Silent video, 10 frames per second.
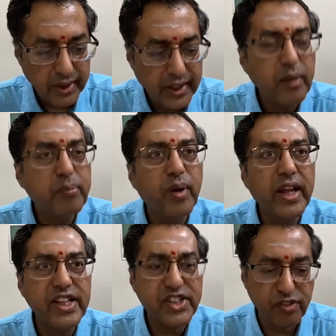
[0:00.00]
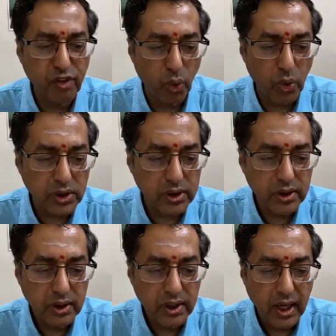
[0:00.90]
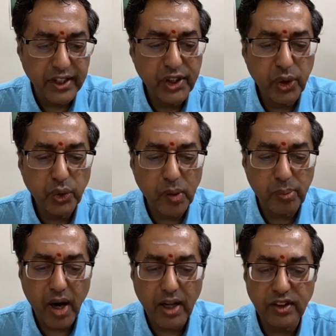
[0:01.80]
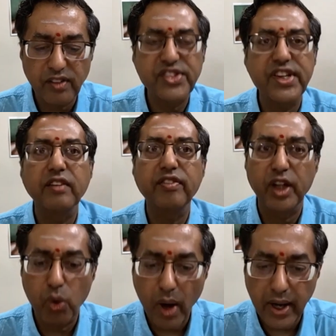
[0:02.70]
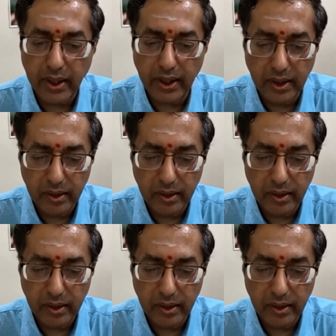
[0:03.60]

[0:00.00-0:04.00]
He blazed forth and knew the path of self-inquiry.